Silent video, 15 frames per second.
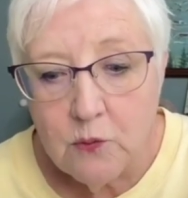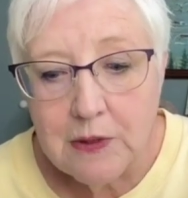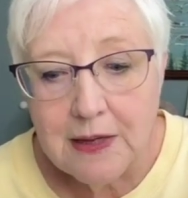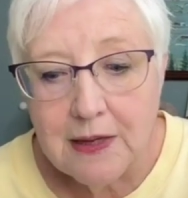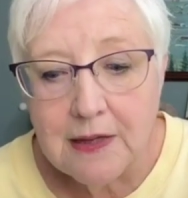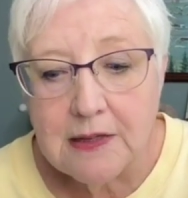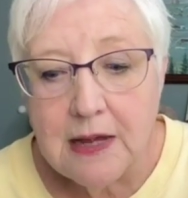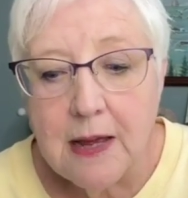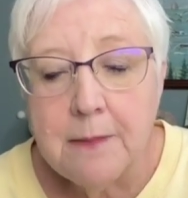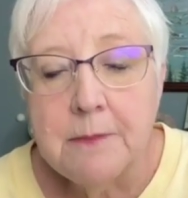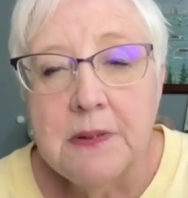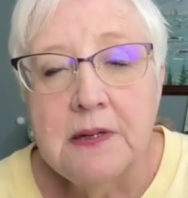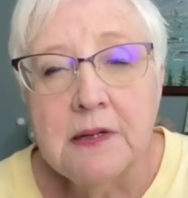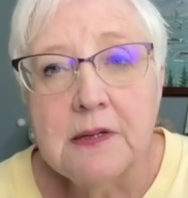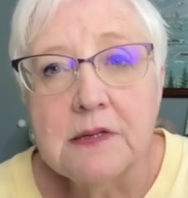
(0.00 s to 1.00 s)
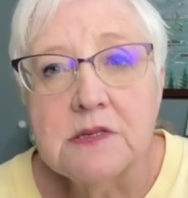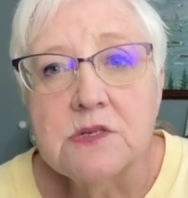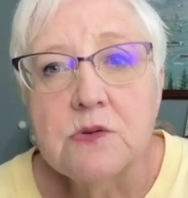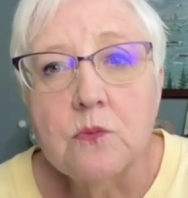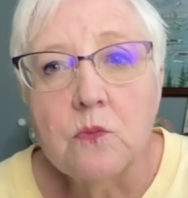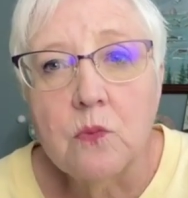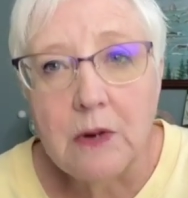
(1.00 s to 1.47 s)
You cannot
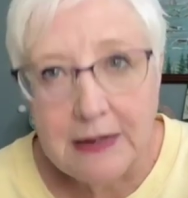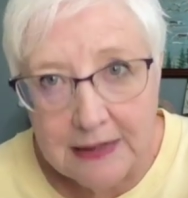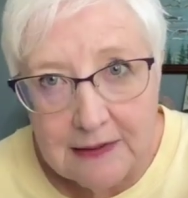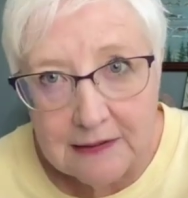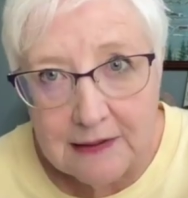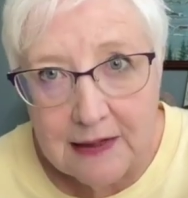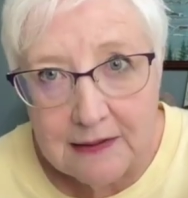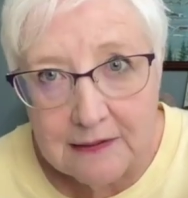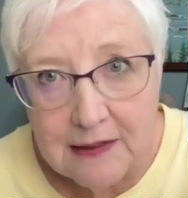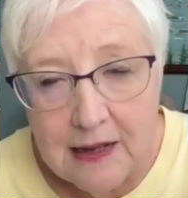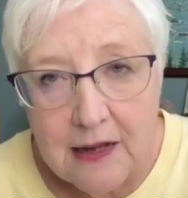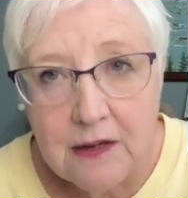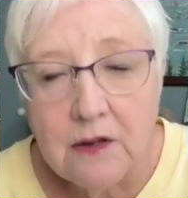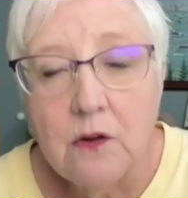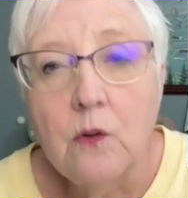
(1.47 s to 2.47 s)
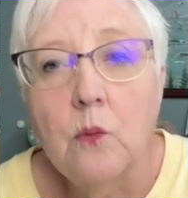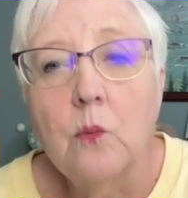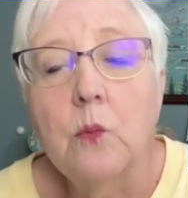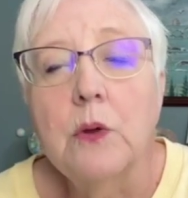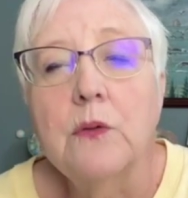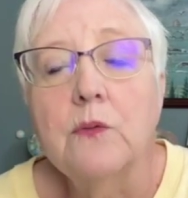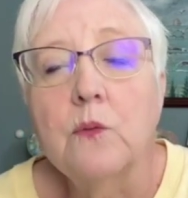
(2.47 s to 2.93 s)
mix running lilac
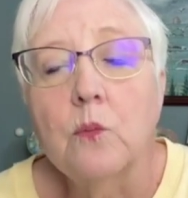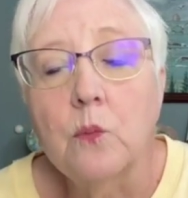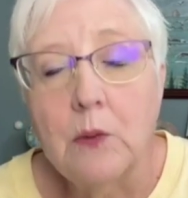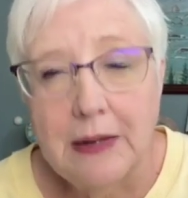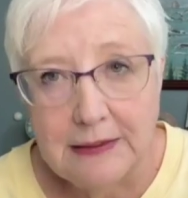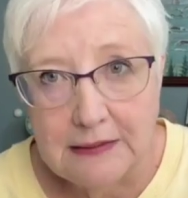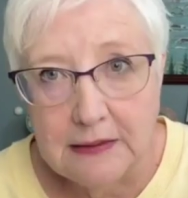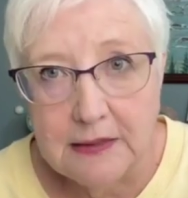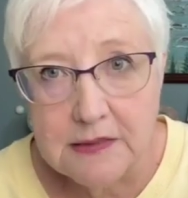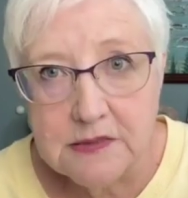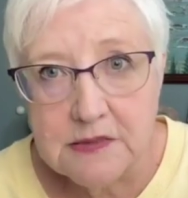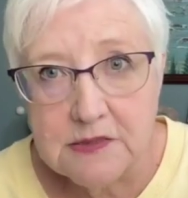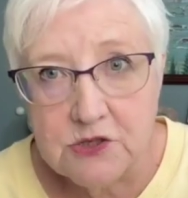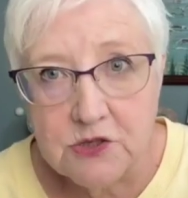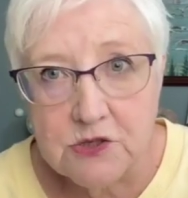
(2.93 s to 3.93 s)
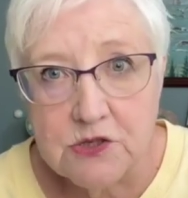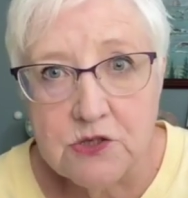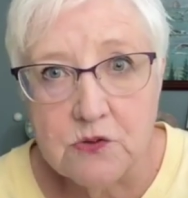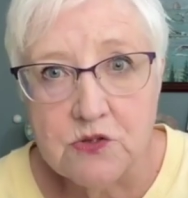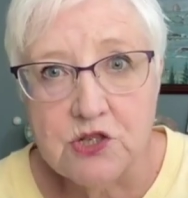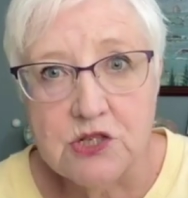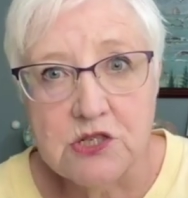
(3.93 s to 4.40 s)
with red luster.
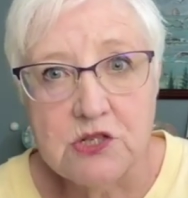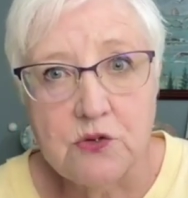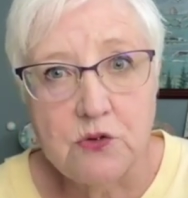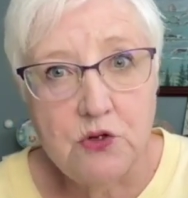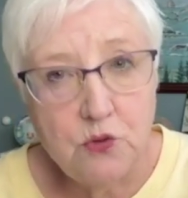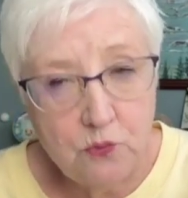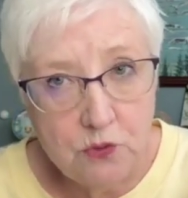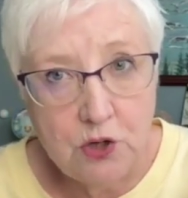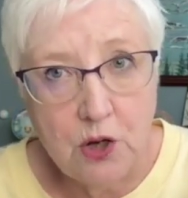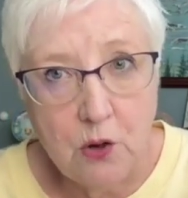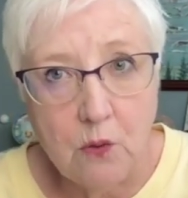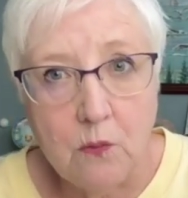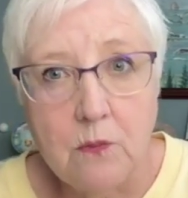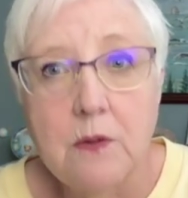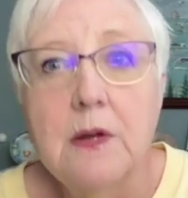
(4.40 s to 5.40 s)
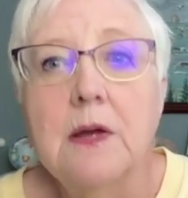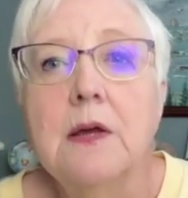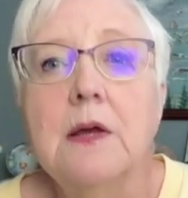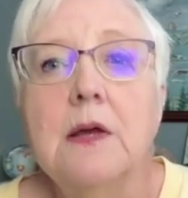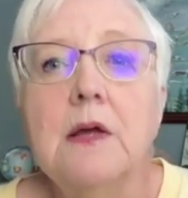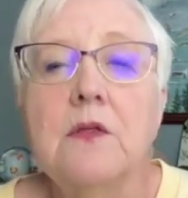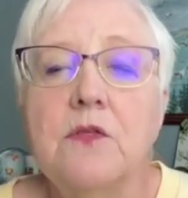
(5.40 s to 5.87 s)
So just so you know,
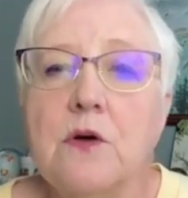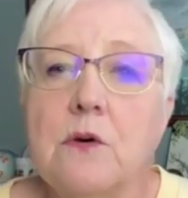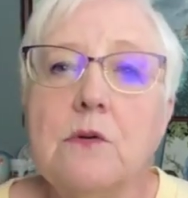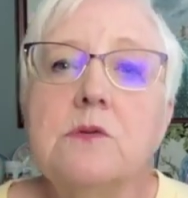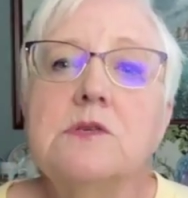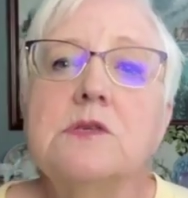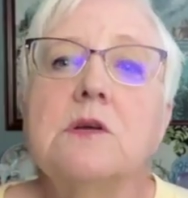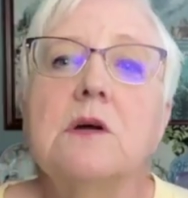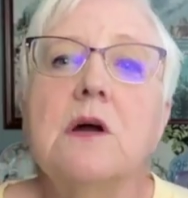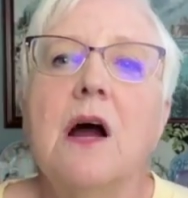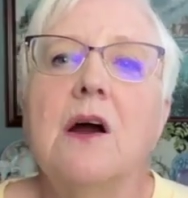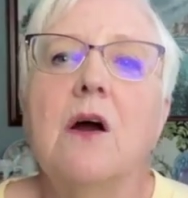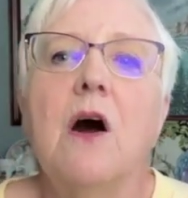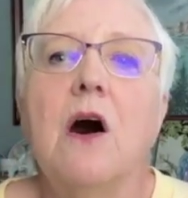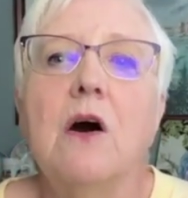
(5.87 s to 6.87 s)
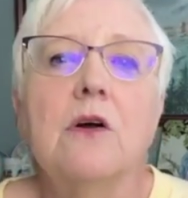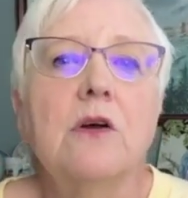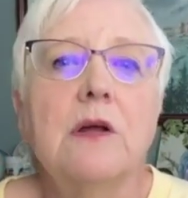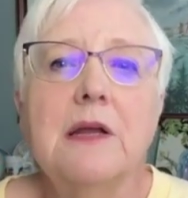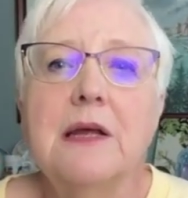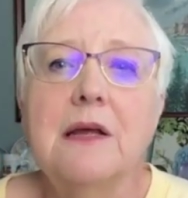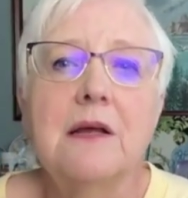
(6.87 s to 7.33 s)
those are all
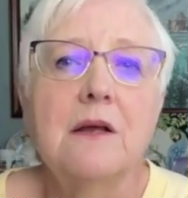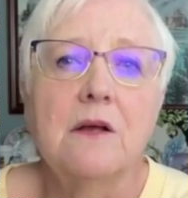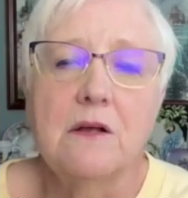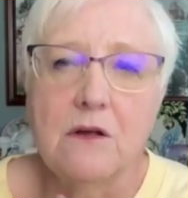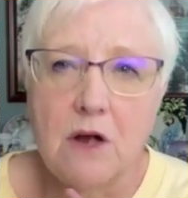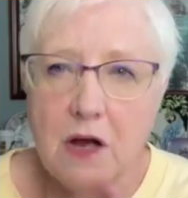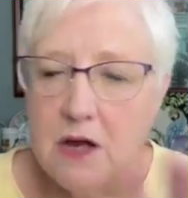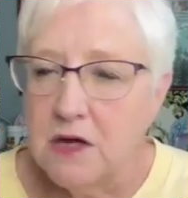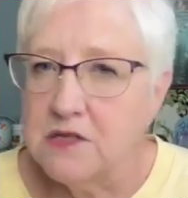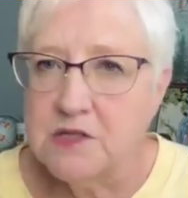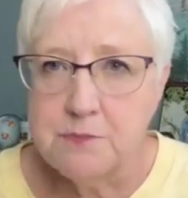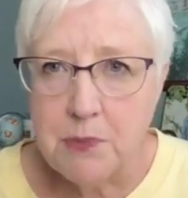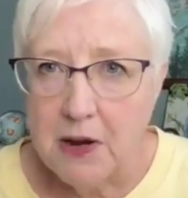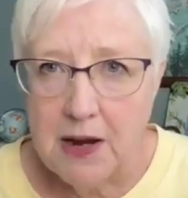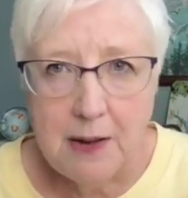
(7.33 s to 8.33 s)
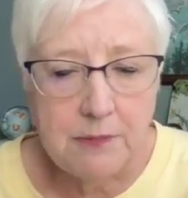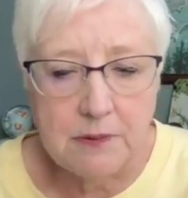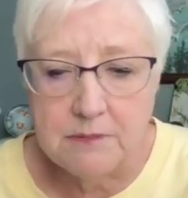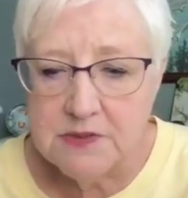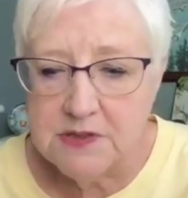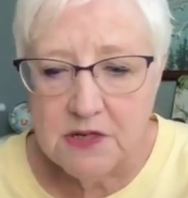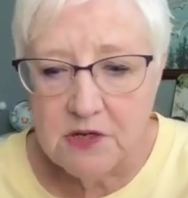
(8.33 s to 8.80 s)
going to cause
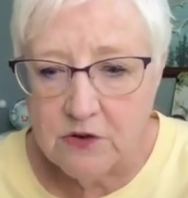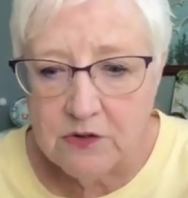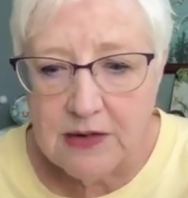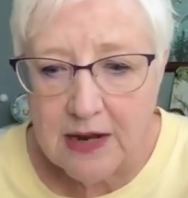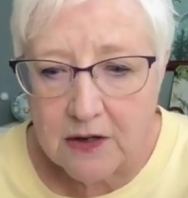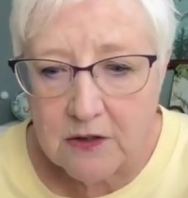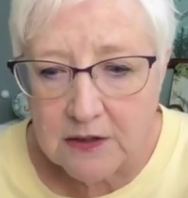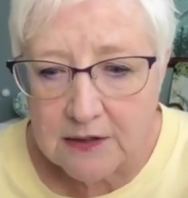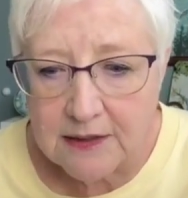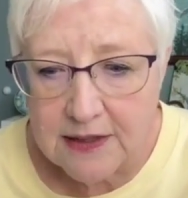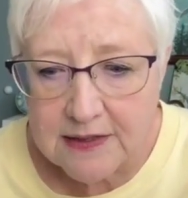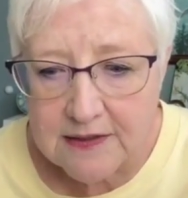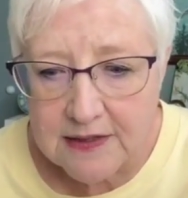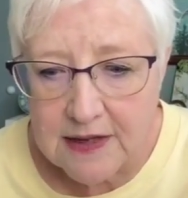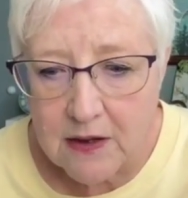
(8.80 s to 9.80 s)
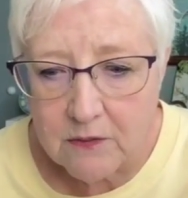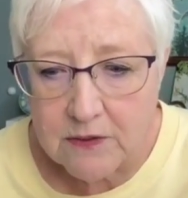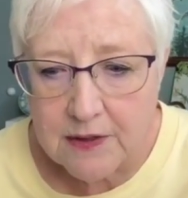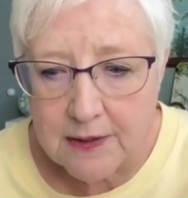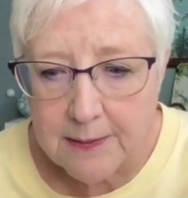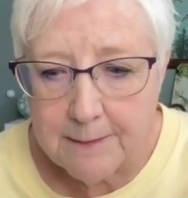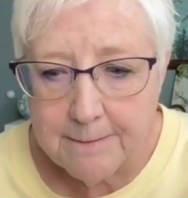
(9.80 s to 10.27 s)
problems and you're not going to like the
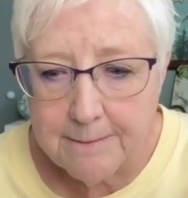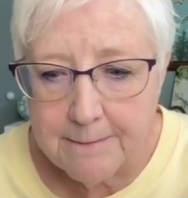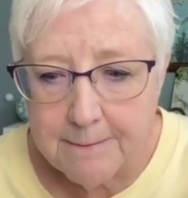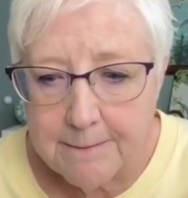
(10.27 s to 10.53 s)
outcome.